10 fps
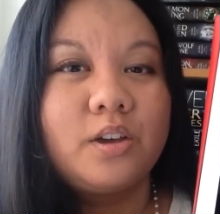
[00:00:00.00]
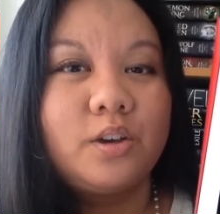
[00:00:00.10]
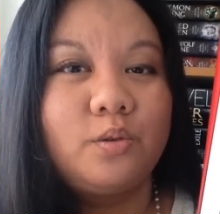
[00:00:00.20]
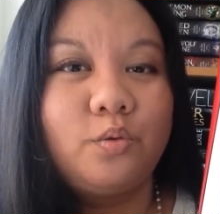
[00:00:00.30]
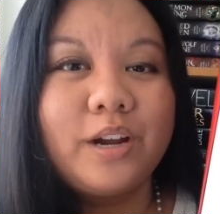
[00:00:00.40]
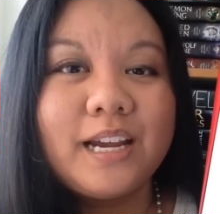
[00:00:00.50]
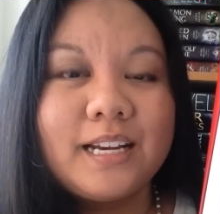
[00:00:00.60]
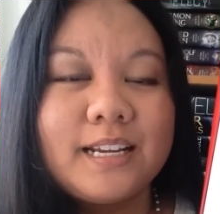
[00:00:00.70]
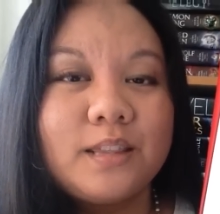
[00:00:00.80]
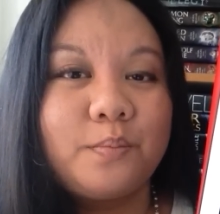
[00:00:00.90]
good
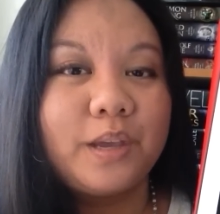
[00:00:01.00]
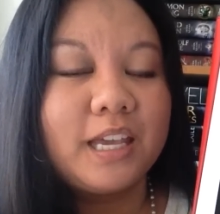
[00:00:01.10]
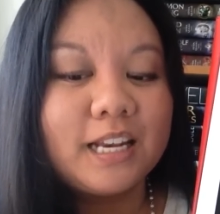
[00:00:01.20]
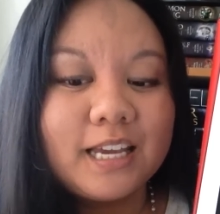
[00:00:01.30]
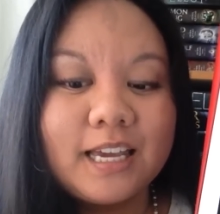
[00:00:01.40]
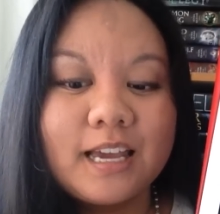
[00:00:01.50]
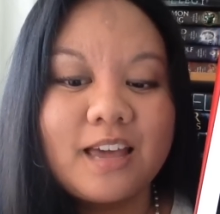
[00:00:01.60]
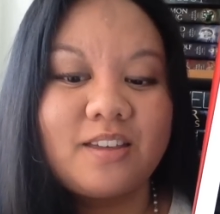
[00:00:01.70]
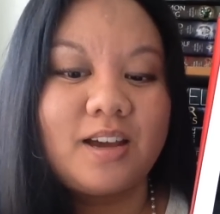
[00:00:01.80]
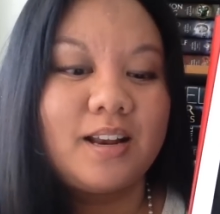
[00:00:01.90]
read in the beginning.
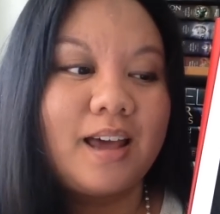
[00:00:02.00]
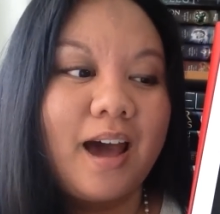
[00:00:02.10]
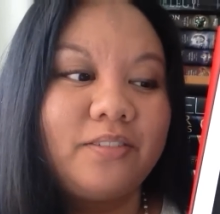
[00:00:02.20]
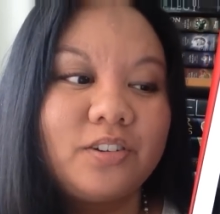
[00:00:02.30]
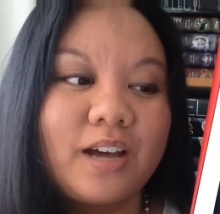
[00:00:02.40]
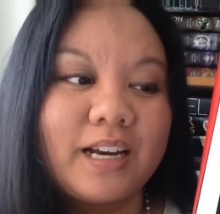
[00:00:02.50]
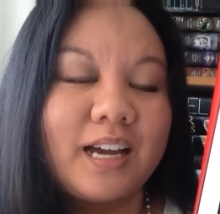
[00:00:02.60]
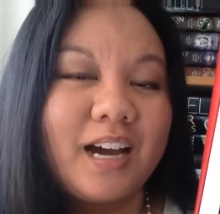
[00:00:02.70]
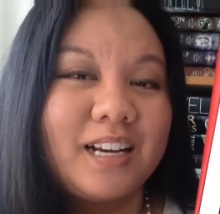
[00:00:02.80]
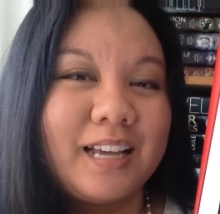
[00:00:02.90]
And then after that, it
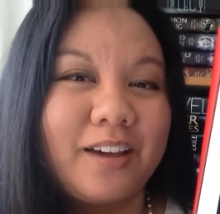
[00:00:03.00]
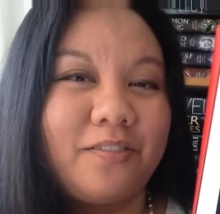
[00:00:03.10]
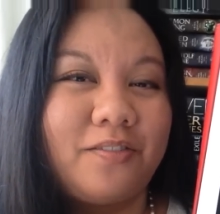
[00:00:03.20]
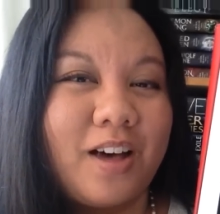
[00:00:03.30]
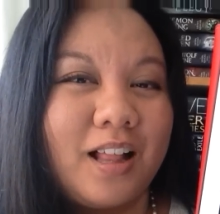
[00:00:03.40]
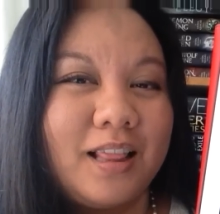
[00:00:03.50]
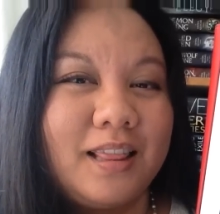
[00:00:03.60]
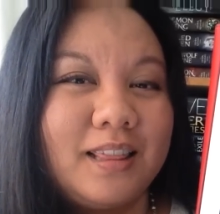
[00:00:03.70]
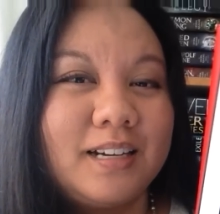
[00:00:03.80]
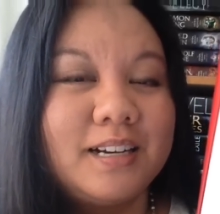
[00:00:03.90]
kind of like
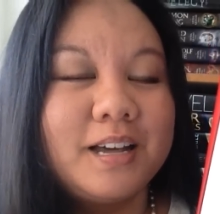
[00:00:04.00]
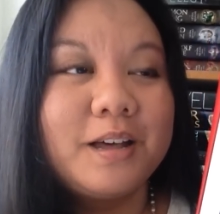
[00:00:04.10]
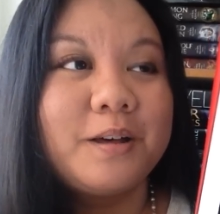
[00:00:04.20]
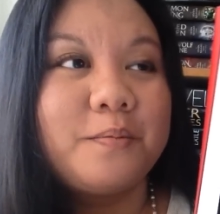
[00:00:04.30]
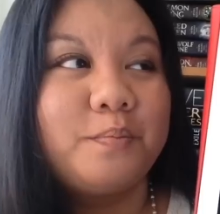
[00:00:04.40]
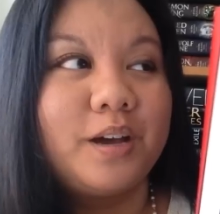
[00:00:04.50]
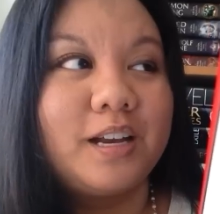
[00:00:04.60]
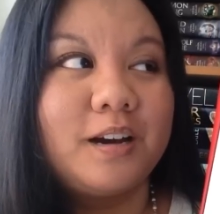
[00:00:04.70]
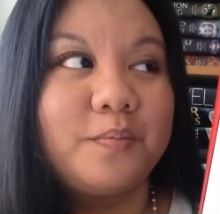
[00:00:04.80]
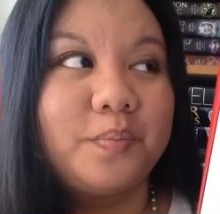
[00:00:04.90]
fell
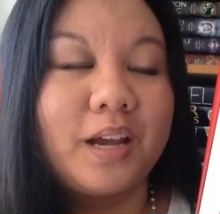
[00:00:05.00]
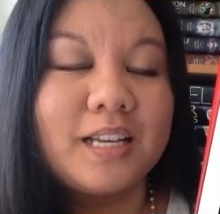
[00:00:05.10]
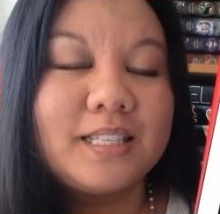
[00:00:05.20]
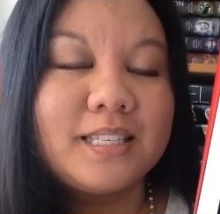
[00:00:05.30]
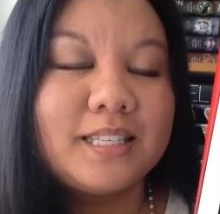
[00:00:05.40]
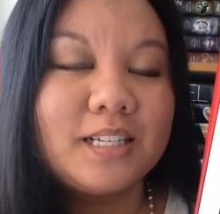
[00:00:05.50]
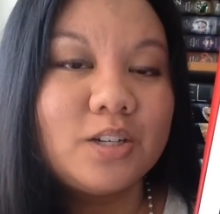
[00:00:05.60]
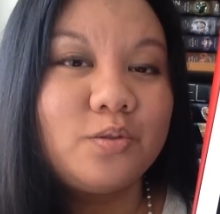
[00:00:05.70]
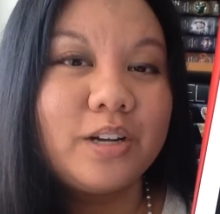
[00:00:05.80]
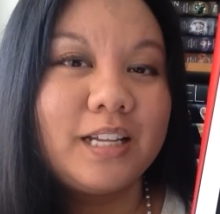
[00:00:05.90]
but um, I
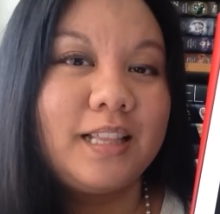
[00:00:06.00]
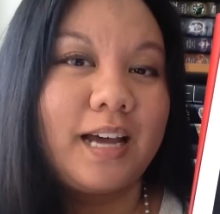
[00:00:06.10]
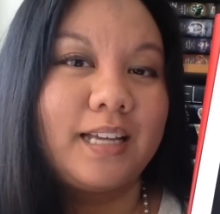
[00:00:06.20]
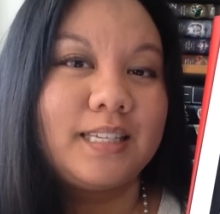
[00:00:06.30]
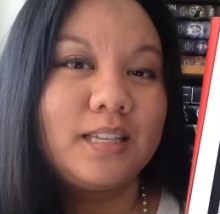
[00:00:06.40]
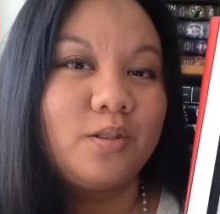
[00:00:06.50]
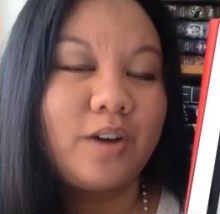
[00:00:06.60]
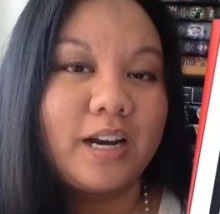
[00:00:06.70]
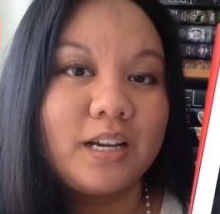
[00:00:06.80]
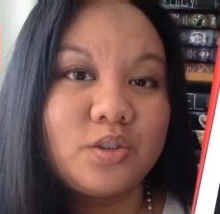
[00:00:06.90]
still really liked it. The
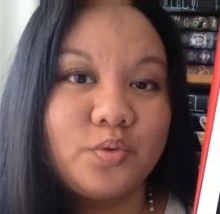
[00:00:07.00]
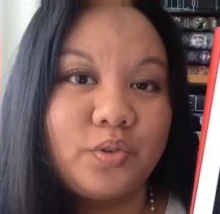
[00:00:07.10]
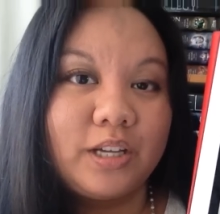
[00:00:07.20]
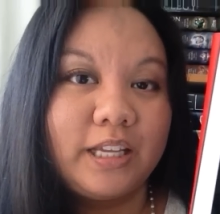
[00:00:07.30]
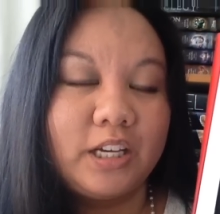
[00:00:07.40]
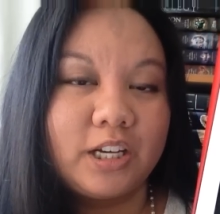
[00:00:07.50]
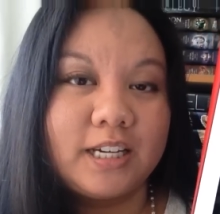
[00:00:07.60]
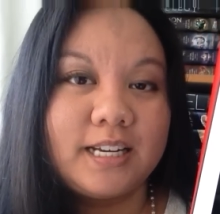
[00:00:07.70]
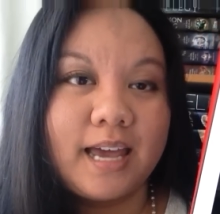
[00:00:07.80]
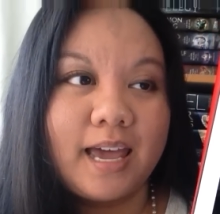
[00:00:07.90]
writing is really
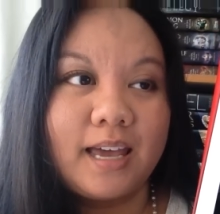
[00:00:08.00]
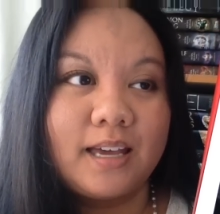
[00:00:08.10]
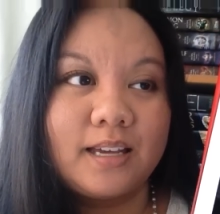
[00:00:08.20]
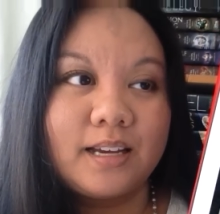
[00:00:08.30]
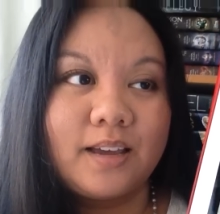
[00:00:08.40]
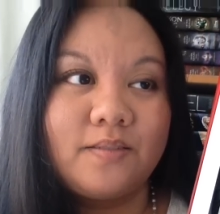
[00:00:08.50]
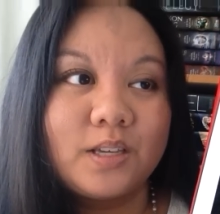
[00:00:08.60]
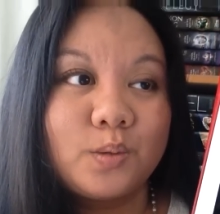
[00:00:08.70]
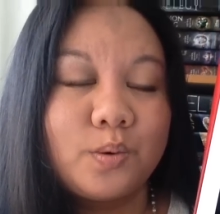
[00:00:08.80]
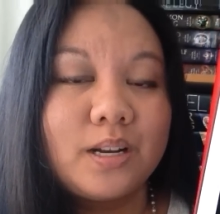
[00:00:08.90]
good, and I gave
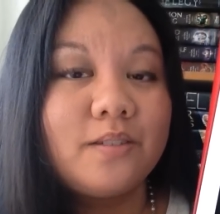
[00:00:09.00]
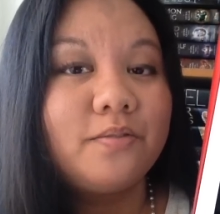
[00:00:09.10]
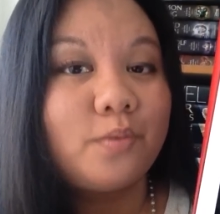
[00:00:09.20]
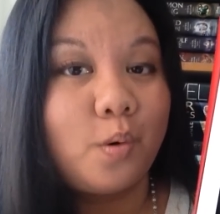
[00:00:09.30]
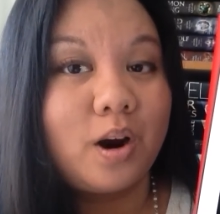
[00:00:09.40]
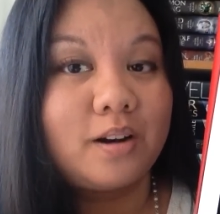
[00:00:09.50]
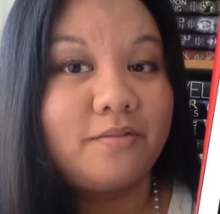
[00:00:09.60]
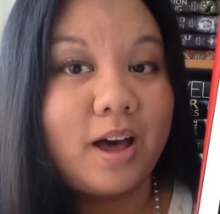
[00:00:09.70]
this one a 4 out of